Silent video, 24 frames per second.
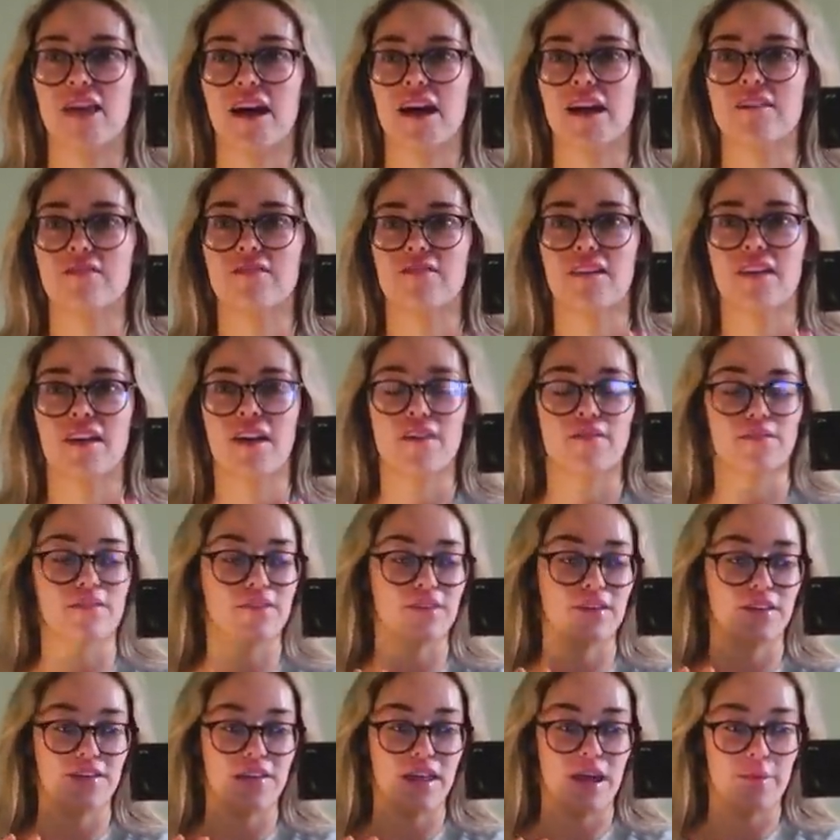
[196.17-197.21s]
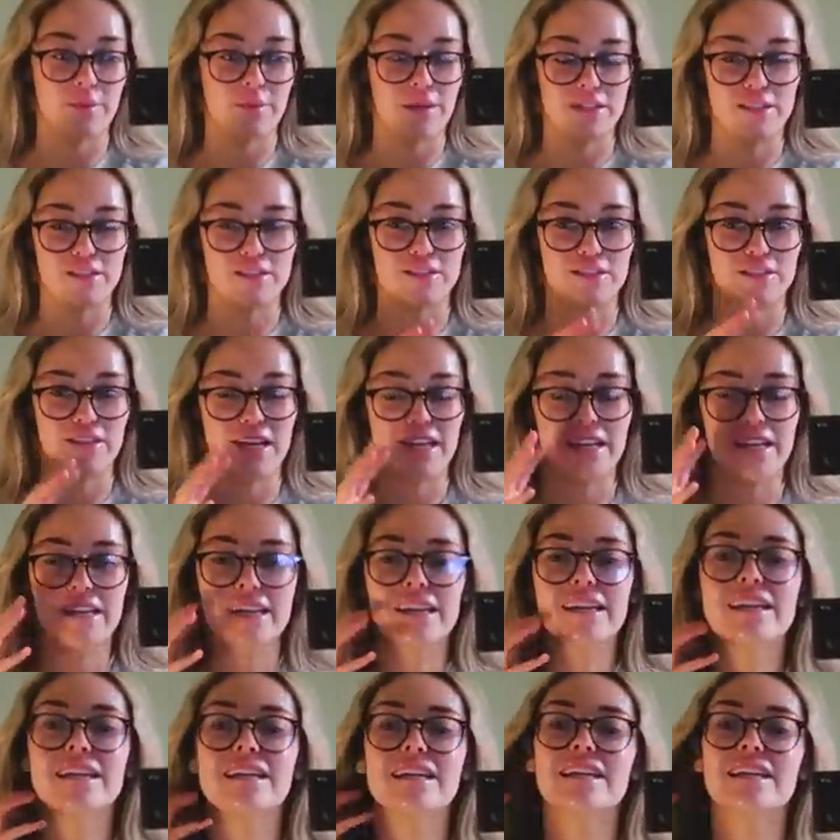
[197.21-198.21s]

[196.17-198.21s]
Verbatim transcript: I've never felt that much like